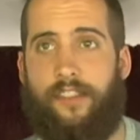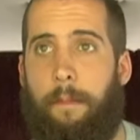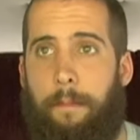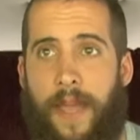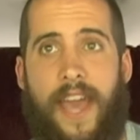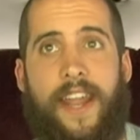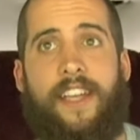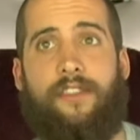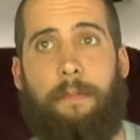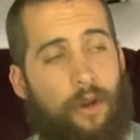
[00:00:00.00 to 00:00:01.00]

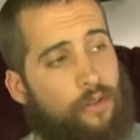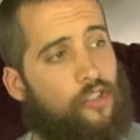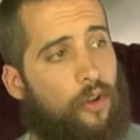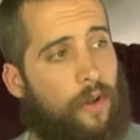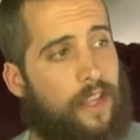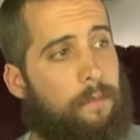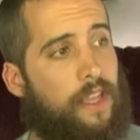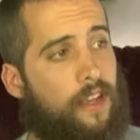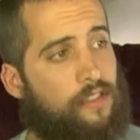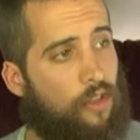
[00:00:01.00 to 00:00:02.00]
movies, especially the early
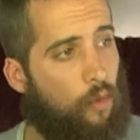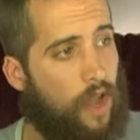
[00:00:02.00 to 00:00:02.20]
ones, they